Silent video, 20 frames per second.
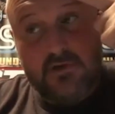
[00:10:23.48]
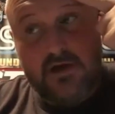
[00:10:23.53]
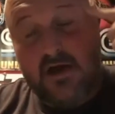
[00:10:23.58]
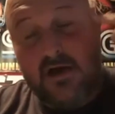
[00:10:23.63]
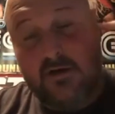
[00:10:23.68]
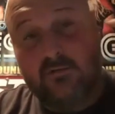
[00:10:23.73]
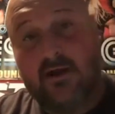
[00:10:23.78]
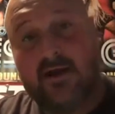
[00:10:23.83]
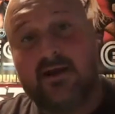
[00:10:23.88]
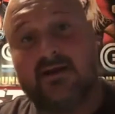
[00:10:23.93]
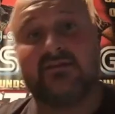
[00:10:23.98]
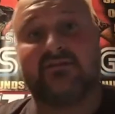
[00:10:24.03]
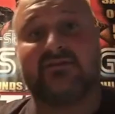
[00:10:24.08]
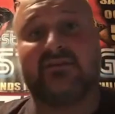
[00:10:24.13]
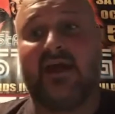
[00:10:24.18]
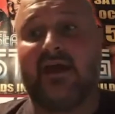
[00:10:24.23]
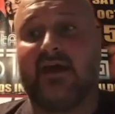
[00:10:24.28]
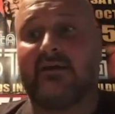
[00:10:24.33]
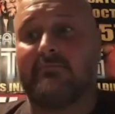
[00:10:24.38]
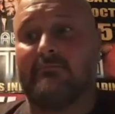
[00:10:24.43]
Randy's
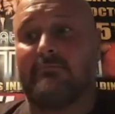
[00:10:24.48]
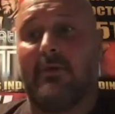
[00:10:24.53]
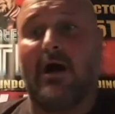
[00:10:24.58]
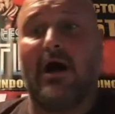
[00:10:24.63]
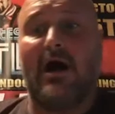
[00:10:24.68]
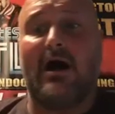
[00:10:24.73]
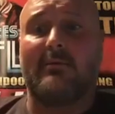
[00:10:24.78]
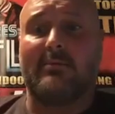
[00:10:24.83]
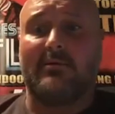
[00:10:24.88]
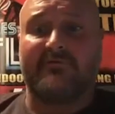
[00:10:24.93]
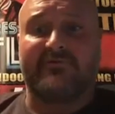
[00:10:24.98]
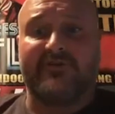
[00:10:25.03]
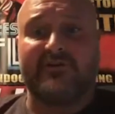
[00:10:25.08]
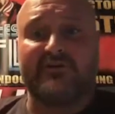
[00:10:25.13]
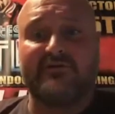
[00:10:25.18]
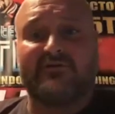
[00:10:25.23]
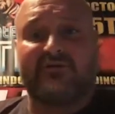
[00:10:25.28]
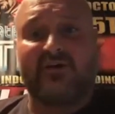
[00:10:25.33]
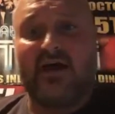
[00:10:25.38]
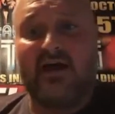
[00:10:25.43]
dad, Bob, a
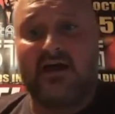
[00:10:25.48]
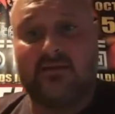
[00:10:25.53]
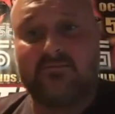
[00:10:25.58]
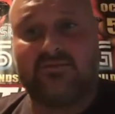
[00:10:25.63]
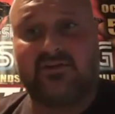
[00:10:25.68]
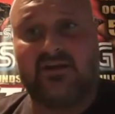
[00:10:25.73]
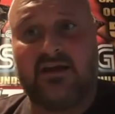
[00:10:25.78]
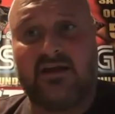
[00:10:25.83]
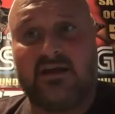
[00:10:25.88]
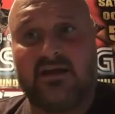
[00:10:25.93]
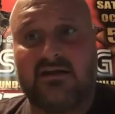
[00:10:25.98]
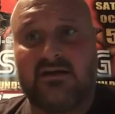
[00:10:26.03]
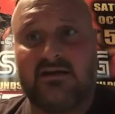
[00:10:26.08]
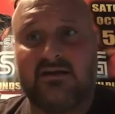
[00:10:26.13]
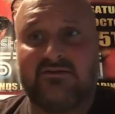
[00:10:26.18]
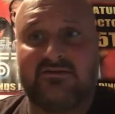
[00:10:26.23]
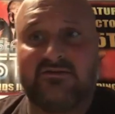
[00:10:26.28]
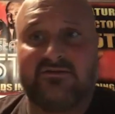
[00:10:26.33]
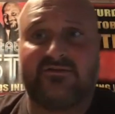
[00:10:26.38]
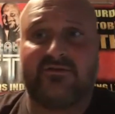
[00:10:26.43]
few times, and
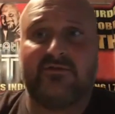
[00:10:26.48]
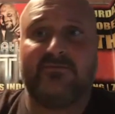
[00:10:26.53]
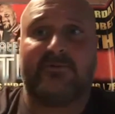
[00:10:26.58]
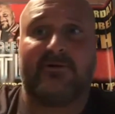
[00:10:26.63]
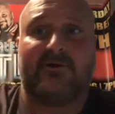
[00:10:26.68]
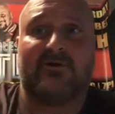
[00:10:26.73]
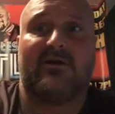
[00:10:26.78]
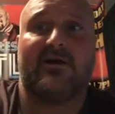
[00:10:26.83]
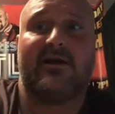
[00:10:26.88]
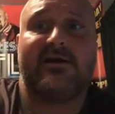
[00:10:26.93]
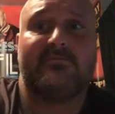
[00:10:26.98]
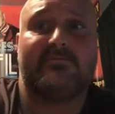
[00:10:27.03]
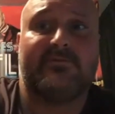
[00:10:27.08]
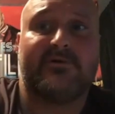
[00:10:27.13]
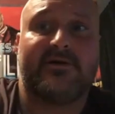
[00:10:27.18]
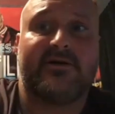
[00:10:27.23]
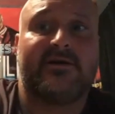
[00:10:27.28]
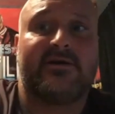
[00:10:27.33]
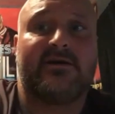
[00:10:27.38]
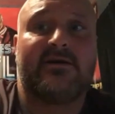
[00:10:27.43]
he's super great,
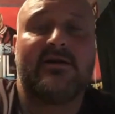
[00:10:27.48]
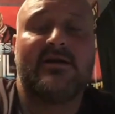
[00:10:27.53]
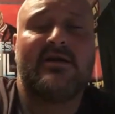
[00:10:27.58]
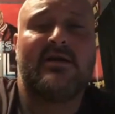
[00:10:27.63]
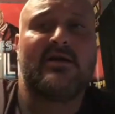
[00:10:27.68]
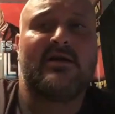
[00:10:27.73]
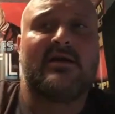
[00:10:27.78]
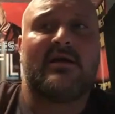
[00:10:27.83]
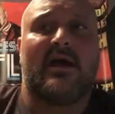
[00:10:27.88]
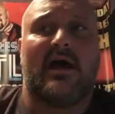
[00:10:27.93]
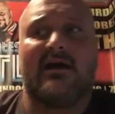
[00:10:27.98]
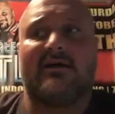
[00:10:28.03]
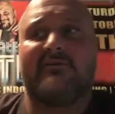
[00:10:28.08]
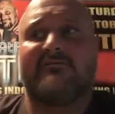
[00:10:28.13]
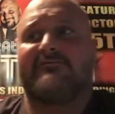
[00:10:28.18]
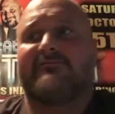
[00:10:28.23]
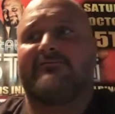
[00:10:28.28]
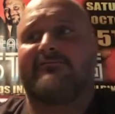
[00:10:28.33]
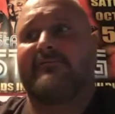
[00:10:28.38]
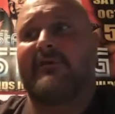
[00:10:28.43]
but
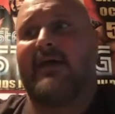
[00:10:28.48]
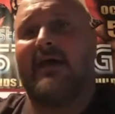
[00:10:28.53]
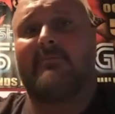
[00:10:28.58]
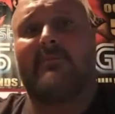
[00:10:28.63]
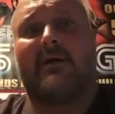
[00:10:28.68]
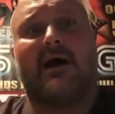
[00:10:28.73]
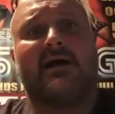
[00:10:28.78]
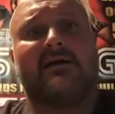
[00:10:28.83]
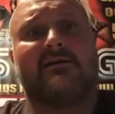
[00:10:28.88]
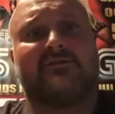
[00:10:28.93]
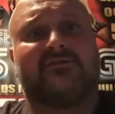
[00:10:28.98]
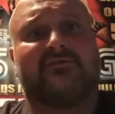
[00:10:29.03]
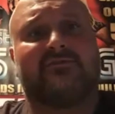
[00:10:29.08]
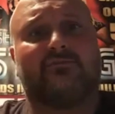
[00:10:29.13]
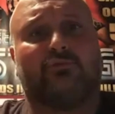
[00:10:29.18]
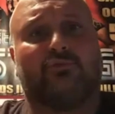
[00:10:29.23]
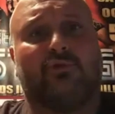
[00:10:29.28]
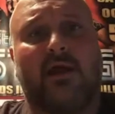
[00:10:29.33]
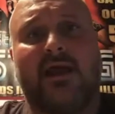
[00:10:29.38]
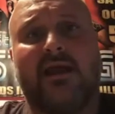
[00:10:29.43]
I've had my eye on
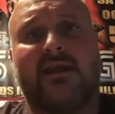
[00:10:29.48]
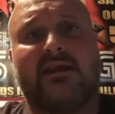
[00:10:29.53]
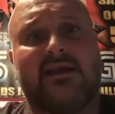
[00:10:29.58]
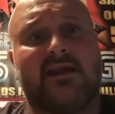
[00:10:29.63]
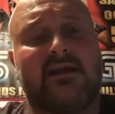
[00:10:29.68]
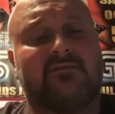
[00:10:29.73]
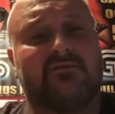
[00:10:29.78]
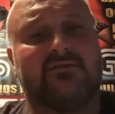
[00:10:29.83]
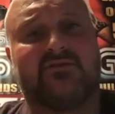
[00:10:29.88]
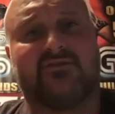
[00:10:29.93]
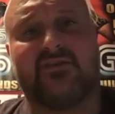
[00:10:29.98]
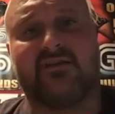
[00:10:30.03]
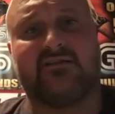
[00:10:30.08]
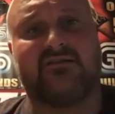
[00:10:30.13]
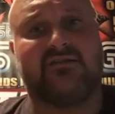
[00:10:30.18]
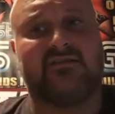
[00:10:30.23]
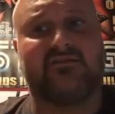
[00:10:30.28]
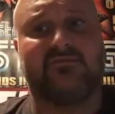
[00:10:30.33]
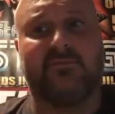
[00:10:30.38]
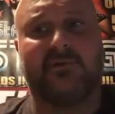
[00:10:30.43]
Randy ever since
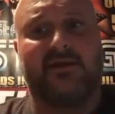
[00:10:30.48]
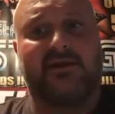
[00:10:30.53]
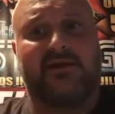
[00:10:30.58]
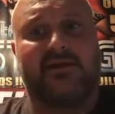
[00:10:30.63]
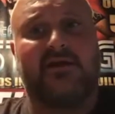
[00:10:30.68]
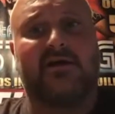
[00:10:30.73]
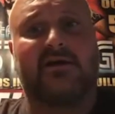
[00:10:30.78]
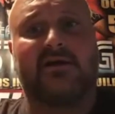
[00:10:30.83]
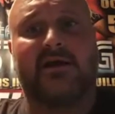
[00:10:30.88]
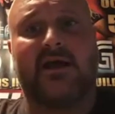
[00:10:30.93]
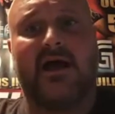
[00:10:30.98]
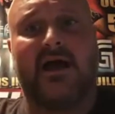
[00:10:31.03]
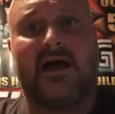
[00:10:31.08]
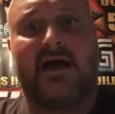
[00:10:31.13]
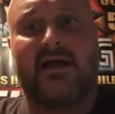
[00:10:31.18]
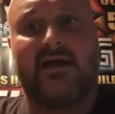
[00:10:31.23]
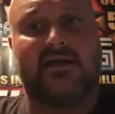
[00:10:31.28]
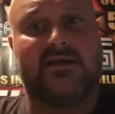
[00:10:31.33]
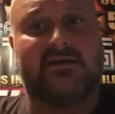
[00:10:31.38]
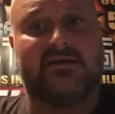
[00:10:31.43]
he's been a young
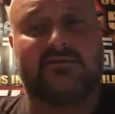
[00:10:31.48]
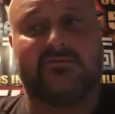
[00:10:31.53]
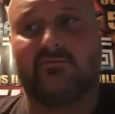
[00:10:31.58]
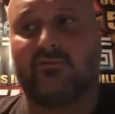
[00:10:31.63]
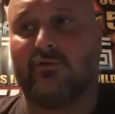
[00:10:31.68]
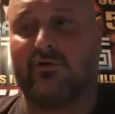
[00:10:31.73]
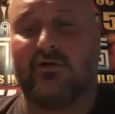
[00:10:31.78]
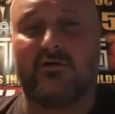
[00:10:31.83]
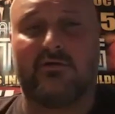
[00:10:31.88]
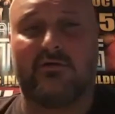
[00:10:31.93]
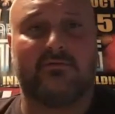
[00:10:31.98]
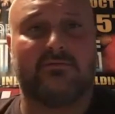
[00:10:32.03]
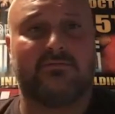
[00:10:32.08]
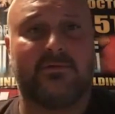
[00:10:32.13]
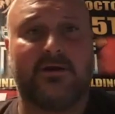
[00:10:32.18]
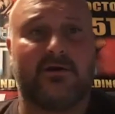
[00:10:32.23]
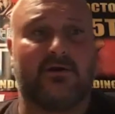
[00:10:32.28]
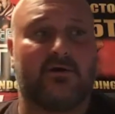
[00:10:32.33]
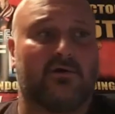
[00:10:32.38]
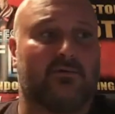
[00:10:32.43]
guy, and we're,
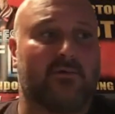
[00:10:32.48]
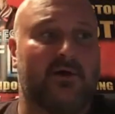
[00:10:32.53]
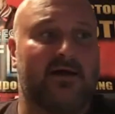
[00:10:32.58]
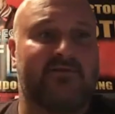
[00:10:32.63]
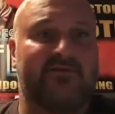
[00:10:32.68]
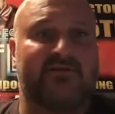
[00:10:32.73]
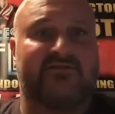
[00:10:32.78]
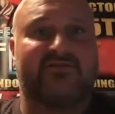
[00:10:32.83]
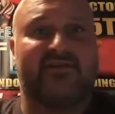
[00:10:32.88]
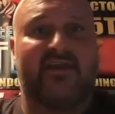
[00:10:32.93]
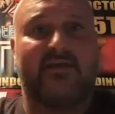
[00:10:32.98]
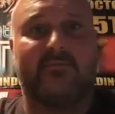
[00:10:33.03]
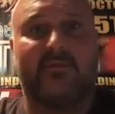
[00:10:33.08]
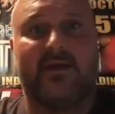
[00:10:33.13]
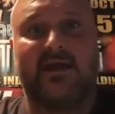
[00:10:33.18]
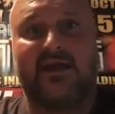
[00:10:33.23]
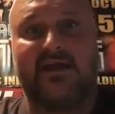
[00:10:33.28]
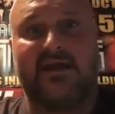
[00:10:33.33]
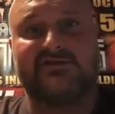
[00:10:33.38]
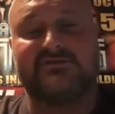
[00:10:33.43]
around the same
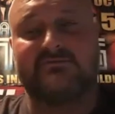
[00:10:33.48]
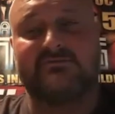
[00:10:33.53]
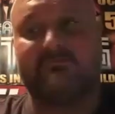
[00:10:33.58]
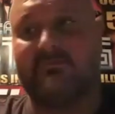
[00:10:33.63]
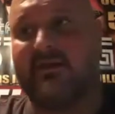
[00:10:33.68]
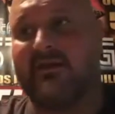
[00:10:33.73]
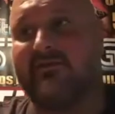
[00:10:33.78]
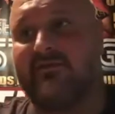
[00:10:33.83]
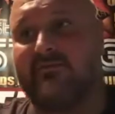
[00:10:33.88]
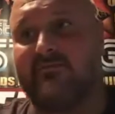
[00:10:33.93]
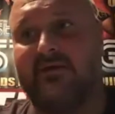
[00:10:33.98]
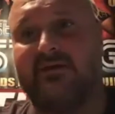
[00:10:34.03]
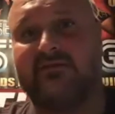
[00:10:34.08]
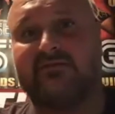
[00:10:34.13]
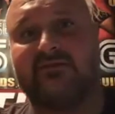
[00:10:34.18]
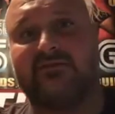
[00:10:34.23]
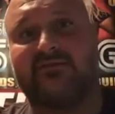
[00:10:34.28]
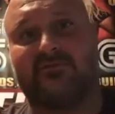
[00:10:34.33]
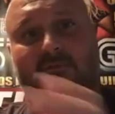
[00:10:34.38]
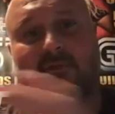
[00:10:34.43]
age and been in the
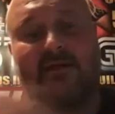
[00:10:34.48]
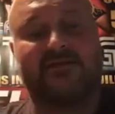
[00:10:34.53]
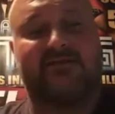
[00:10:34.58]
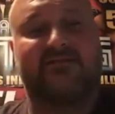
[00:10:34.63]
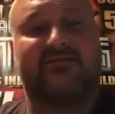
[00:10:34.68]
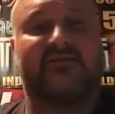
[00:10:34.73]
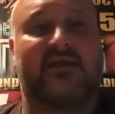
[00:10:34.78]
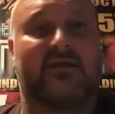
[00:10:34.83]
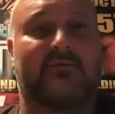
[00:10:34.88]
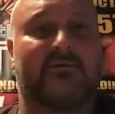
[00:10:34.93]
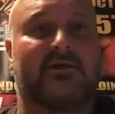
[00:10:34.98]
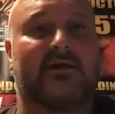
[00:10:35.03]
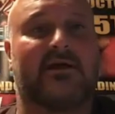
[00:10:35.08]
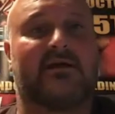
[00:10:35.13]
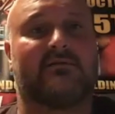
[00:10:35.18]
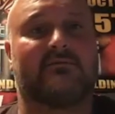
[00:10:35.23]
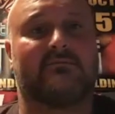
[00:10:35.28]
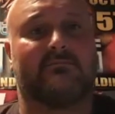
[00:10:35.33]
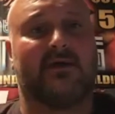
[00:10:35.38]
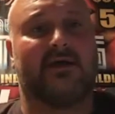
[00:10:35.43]
business for about the same
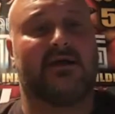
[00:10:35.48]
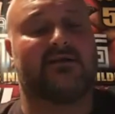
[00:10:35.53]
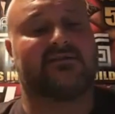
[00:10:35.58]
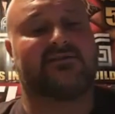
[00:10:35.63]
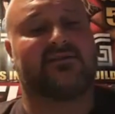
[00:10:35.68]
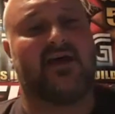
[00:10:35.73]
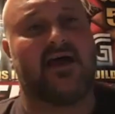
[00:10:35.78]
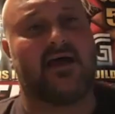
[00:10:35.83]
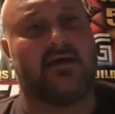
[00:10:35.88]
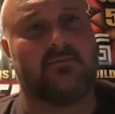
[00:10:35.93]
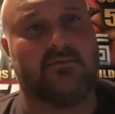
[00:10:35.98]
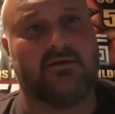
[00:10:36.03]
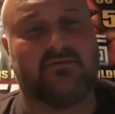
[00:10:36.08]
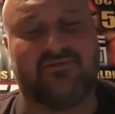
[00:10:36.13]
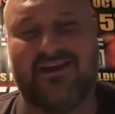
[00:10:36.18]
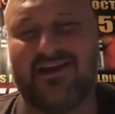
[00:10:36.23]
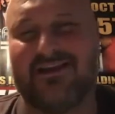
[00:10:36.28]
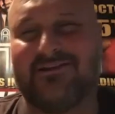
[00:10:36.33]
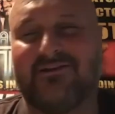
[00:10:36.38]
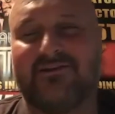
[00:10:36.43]
amount of time. I've
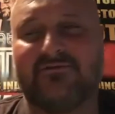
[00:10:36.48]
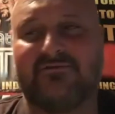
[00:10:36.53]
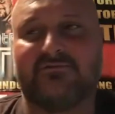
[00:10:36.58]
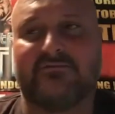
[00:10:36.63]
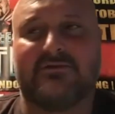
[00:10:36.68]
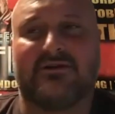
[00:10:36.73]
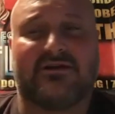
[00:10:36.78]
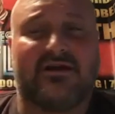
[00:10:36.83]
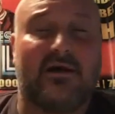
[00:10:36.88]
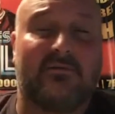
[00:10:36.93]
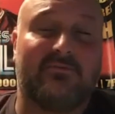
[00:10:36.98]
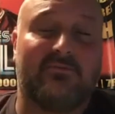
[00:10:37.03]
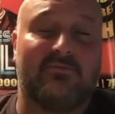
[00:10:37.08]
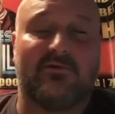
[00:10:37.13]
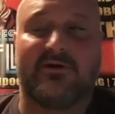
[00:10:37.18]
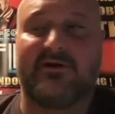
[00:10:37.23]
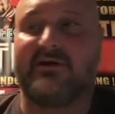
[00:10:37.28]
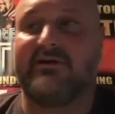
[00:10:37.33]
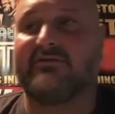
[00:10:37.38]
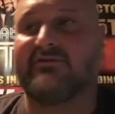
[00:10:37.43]
got a couple
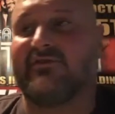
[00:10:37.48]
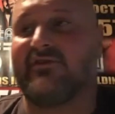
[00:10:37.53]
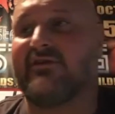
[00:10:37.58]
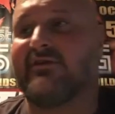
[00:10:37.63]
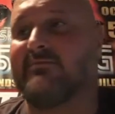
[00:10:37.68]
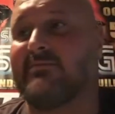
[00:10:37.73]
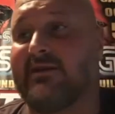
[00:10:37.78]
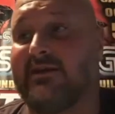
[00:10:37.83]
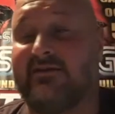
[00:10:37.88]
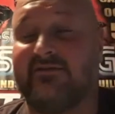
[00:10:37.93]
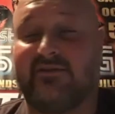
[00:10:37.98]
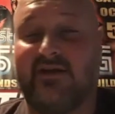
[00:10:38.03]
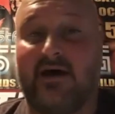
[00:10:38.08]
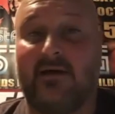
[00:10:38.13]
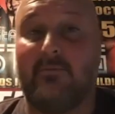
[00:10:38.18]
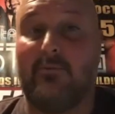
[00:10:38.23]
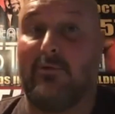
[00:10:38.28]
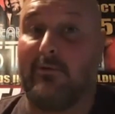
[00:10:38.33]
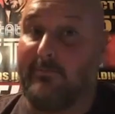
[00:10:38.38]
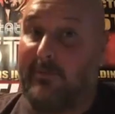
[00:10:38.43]
more years on him, but he's
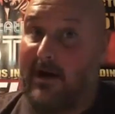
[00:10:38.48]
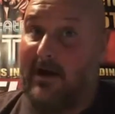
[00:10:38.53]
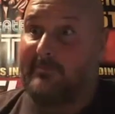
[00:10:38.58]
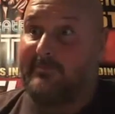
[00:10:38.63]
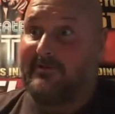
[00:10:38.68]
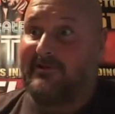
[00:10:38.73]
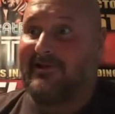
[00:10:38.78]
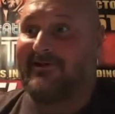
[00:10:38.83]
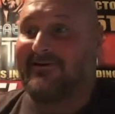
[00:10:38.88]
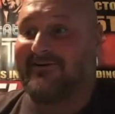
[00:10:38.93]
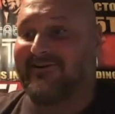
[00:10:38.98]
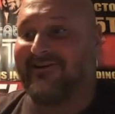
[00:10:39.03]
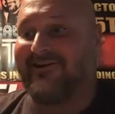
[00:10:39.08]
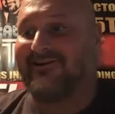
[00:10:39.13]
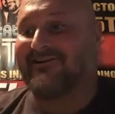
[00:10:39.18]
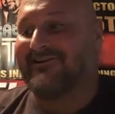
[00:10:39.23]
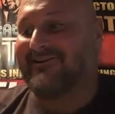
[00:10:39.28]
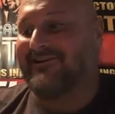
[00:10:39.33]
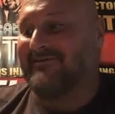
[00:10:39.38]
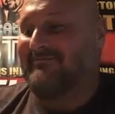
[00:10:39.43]
got more popularity
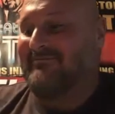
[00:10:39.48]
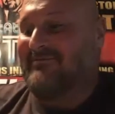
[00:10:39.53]
on him.